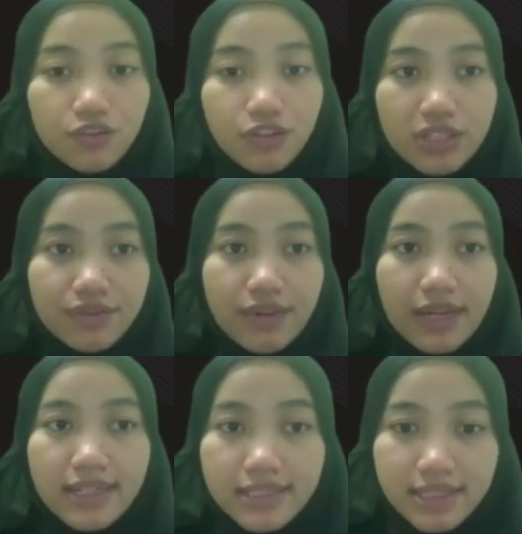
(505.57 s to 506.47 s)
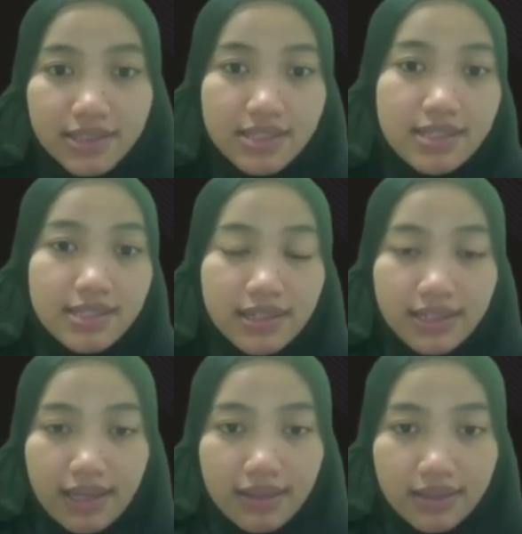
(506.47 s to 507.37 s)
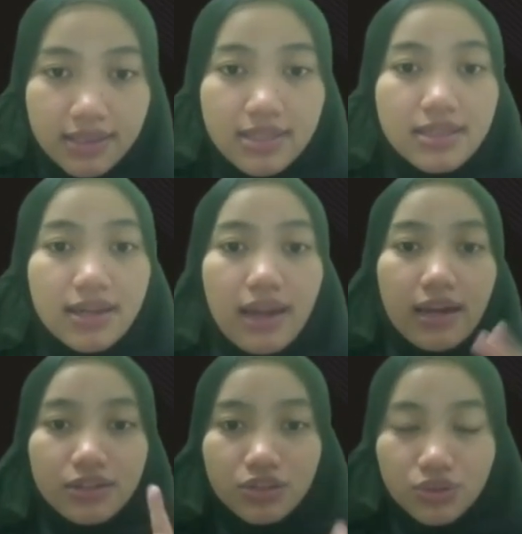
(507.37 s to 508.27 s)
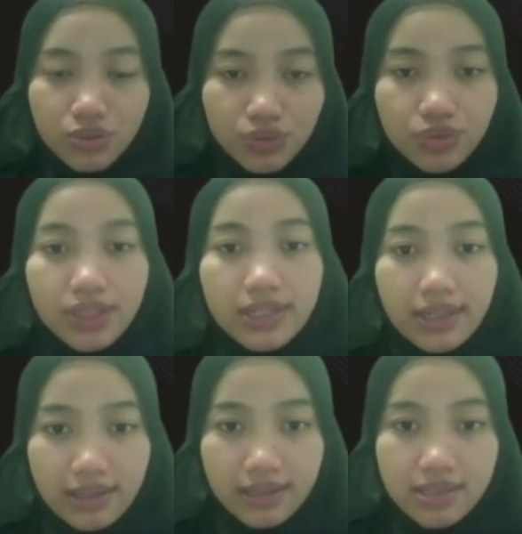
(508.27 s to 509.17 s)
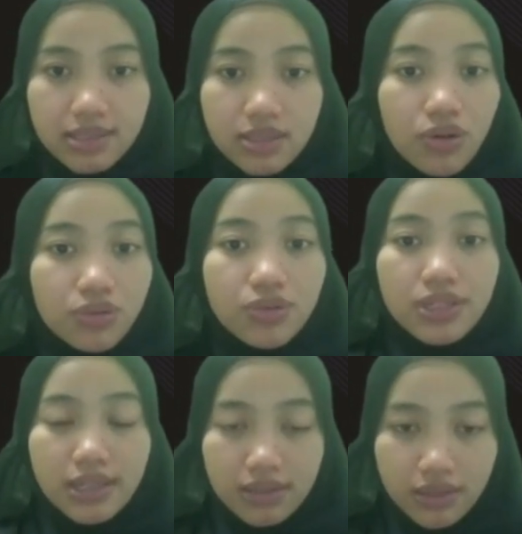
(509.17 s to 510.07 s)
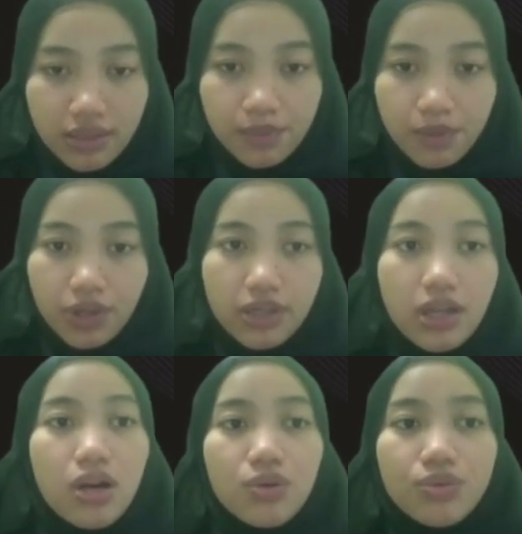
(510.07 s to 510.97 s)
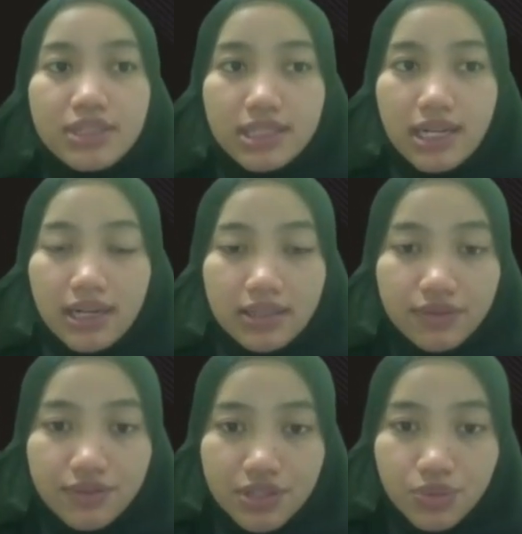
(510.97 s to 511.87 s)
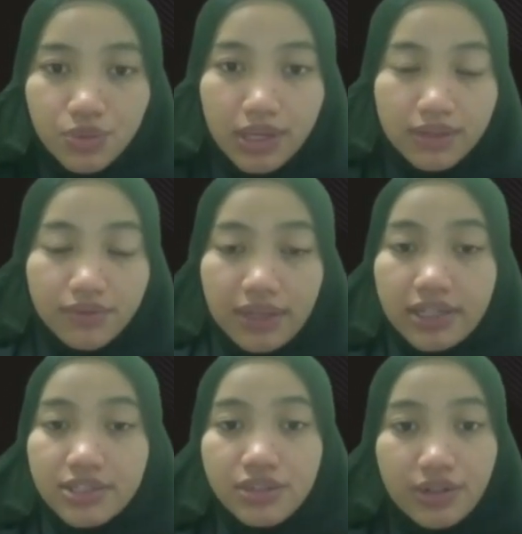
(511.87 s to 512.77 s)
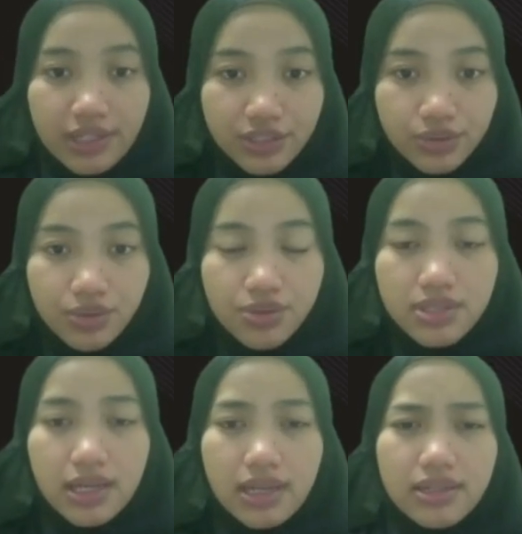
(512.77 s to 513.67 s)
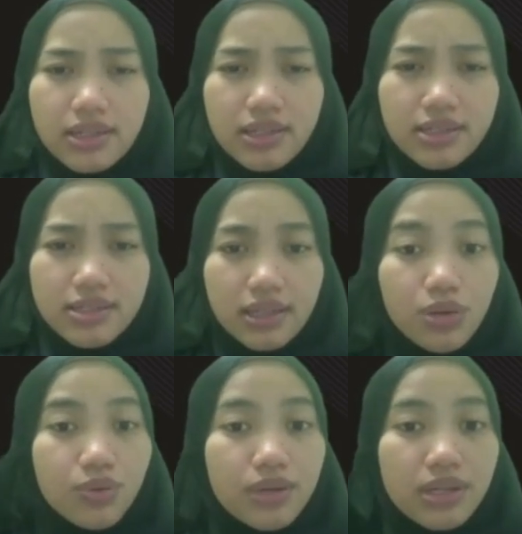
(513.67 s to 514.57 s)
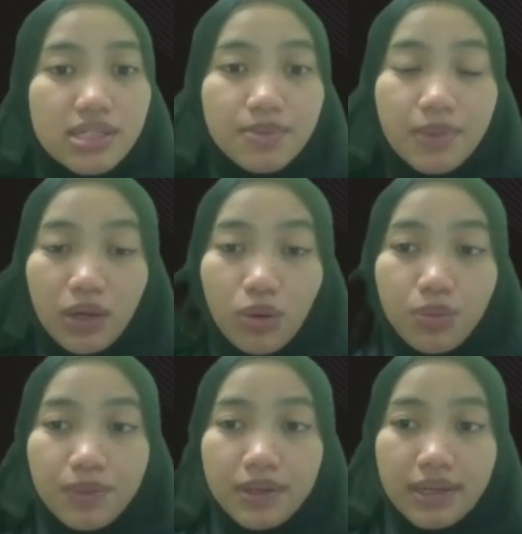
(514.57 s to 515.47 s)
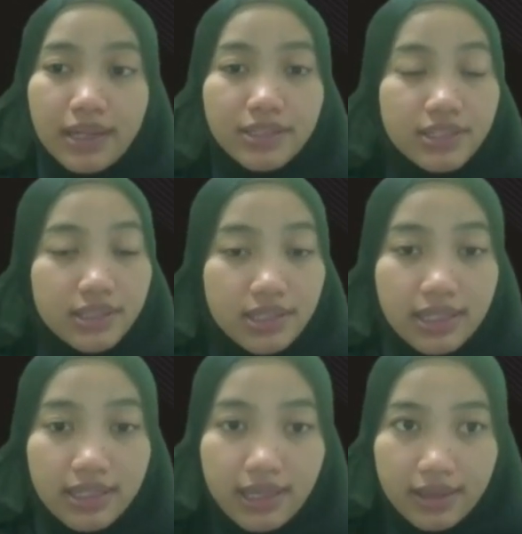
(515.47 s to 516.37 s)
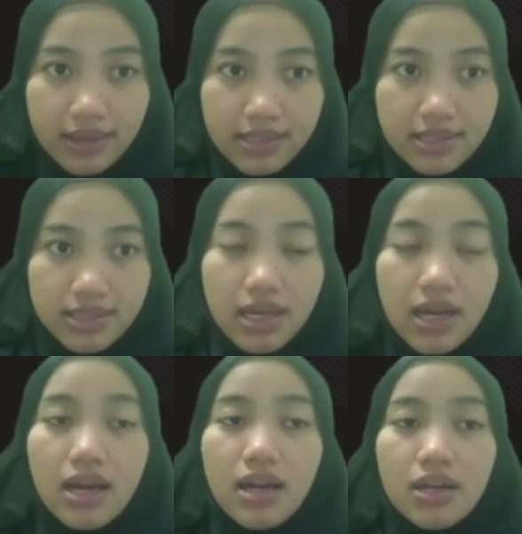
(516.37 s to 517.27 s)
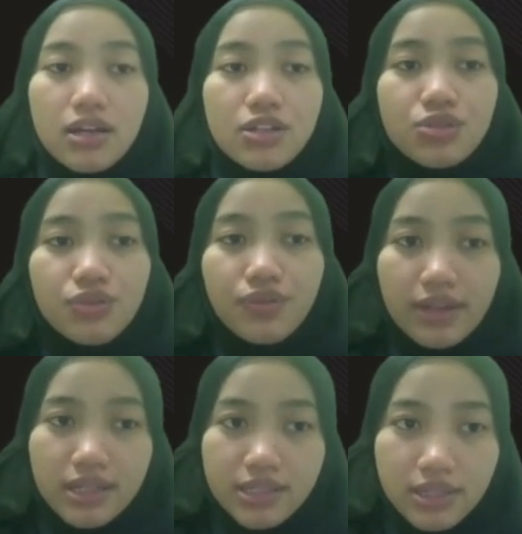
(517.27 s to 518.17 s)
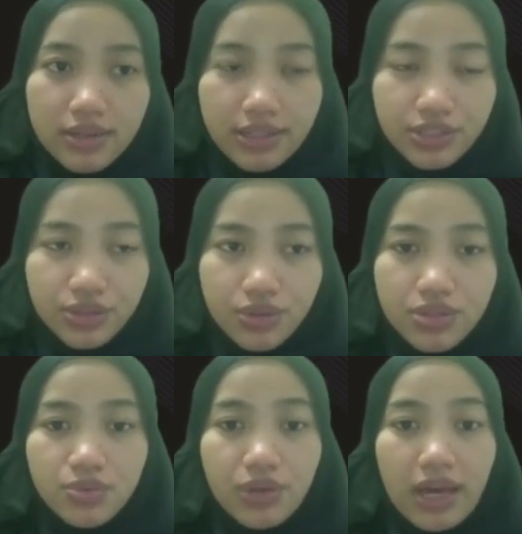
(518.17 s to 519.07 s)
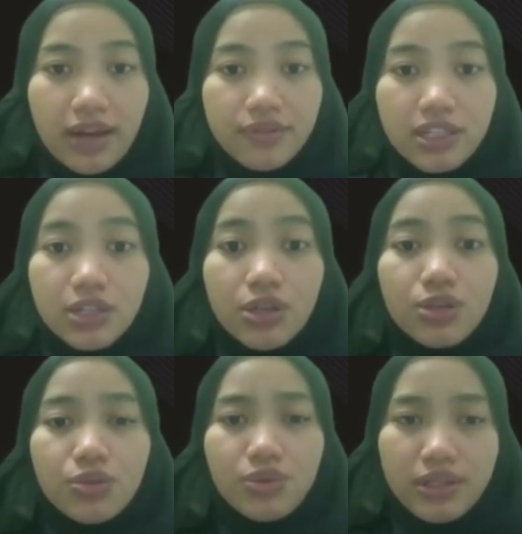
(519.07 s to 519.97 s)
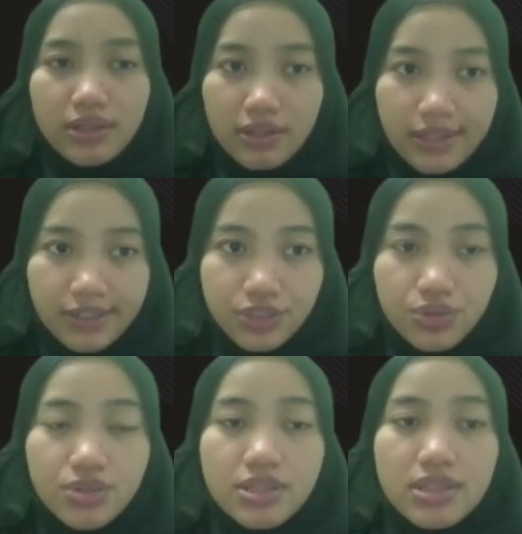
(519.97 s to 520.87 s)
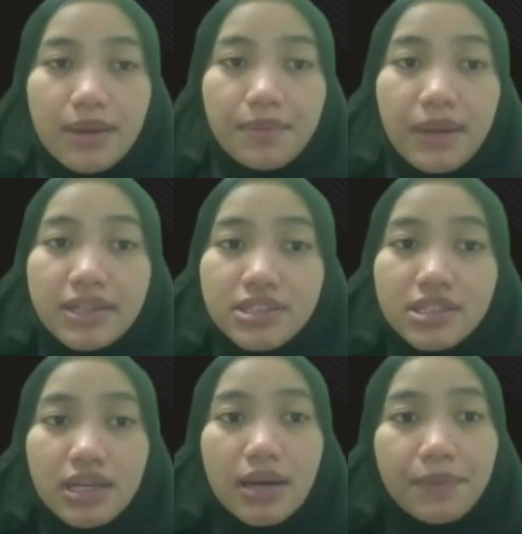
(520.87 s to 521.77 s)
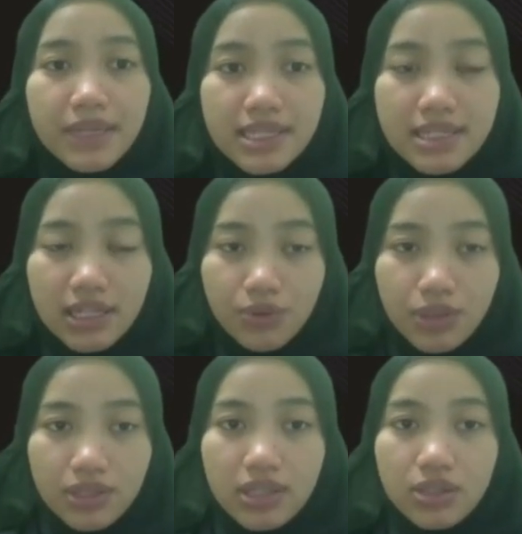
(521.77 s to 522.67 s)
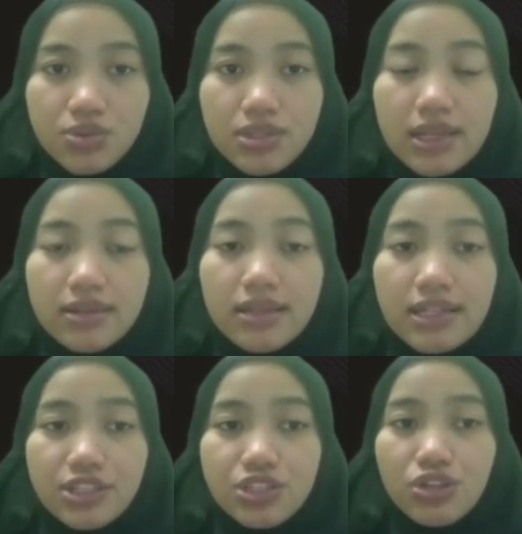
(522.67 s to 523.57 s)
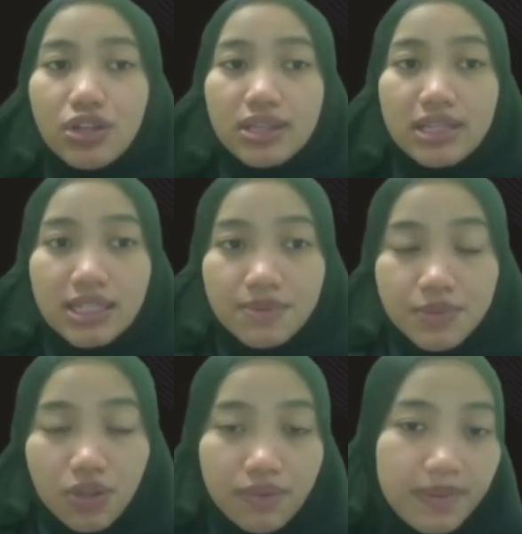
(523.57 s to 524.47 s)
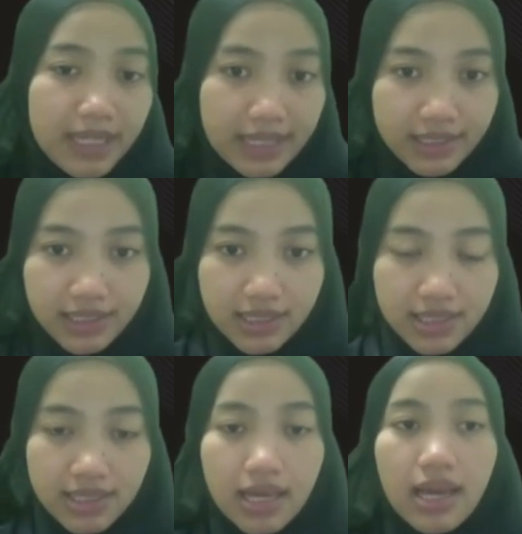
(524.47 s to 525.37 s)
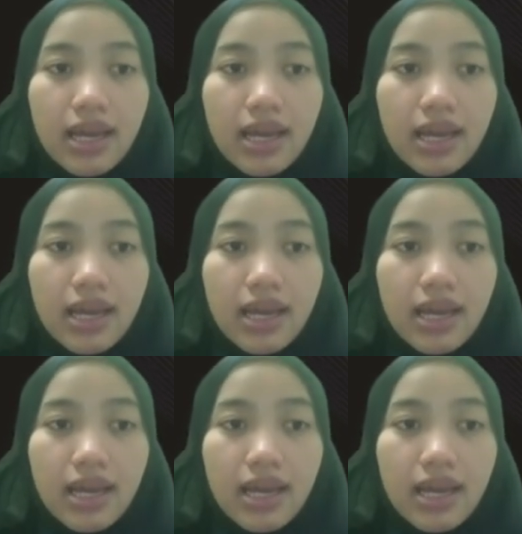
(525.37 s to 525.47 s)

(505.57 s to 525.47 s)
For the financial distress indicators, there are two indicators concluded in the report, which are the first one financial ratios and the second one is by operational indicators. Through financial ratios, we have liquidity ratios that measure companies' liquidity to settle its short-term obligations.